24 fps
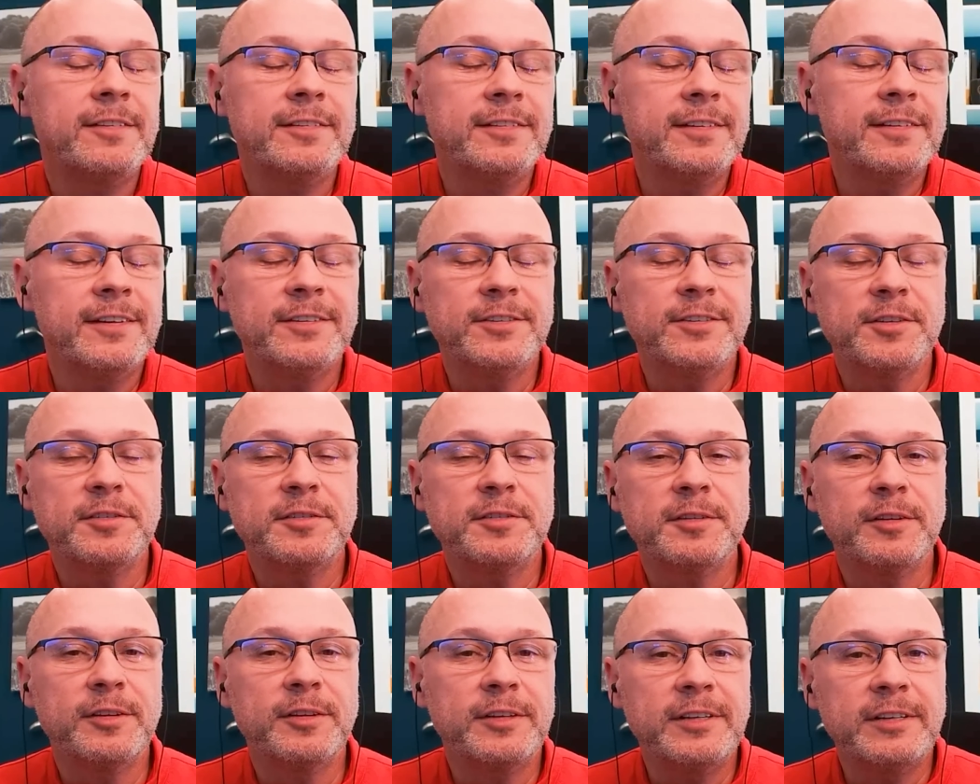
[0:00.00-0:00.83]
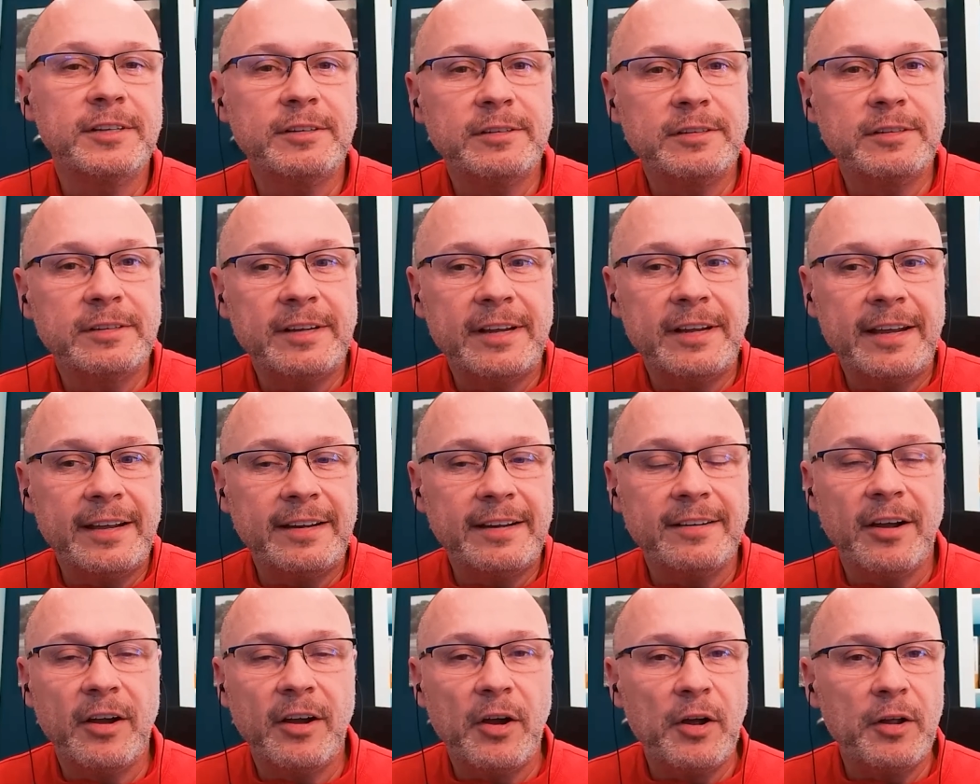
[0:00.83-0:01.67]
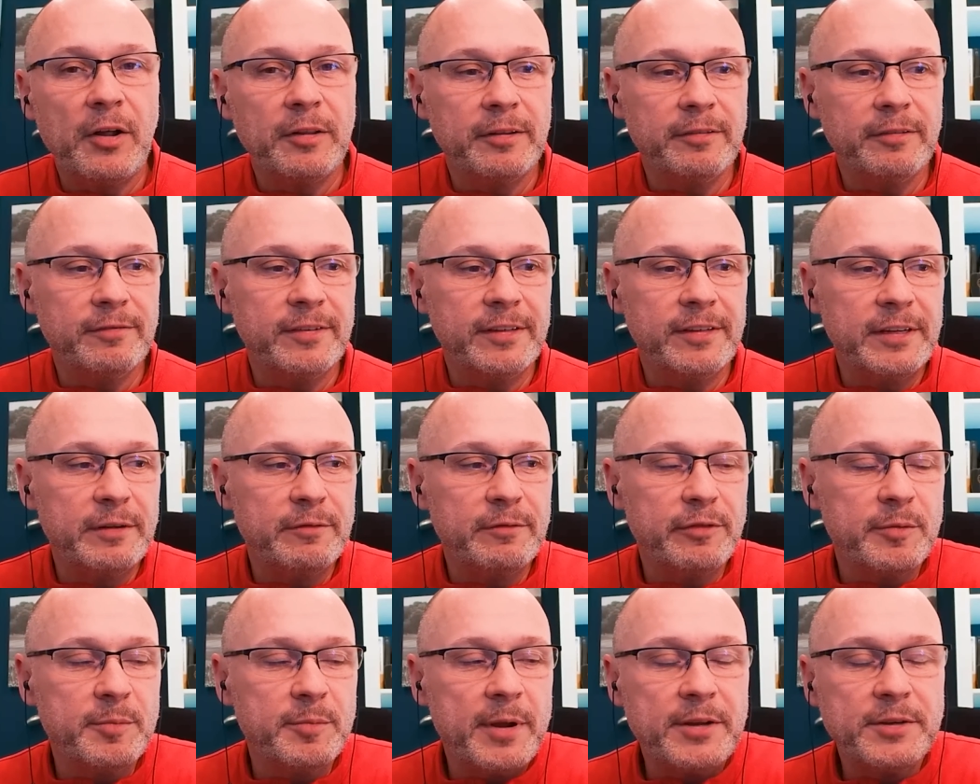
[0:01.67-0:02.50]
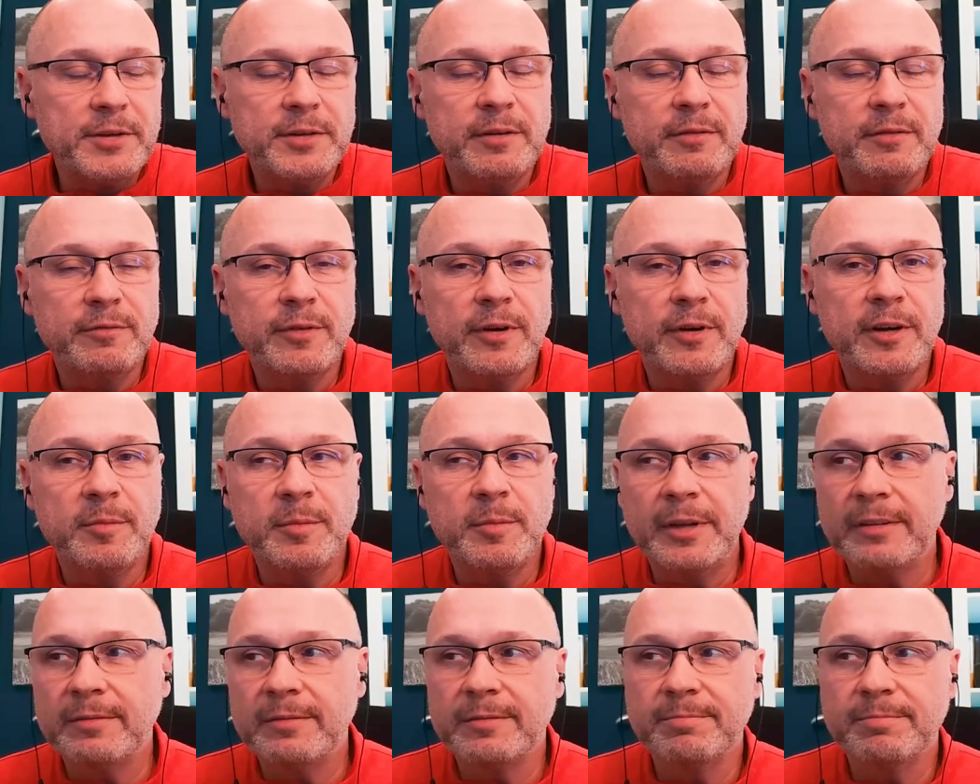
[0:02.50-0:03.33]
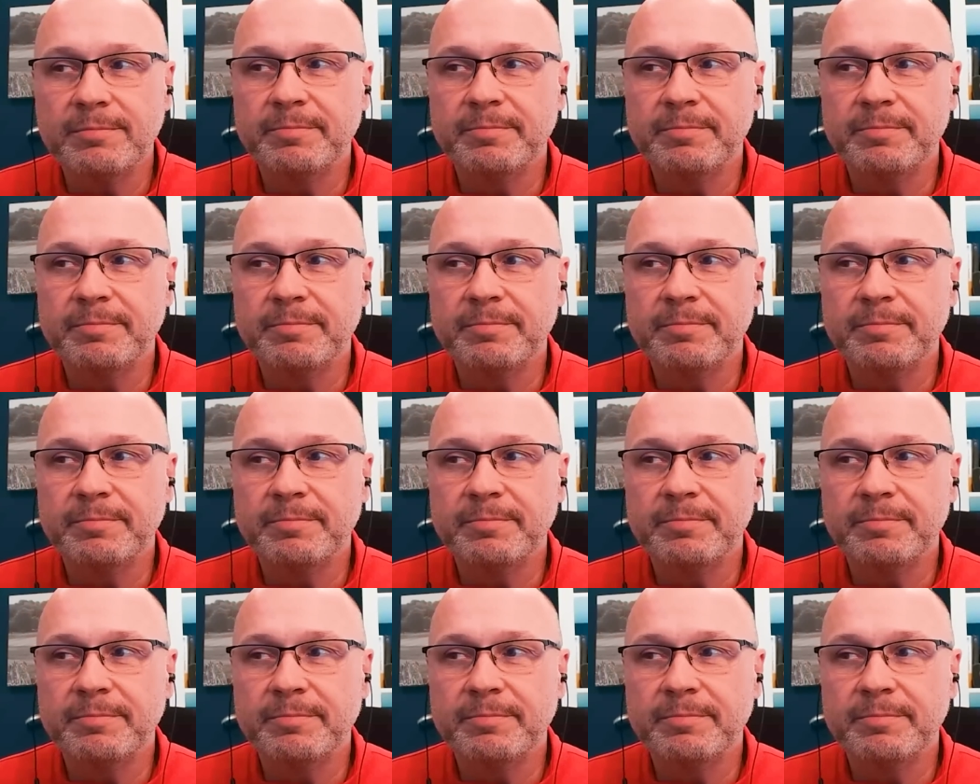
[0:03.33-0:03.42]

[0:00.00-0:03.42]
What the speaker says: and just looking at all of the information in front of me.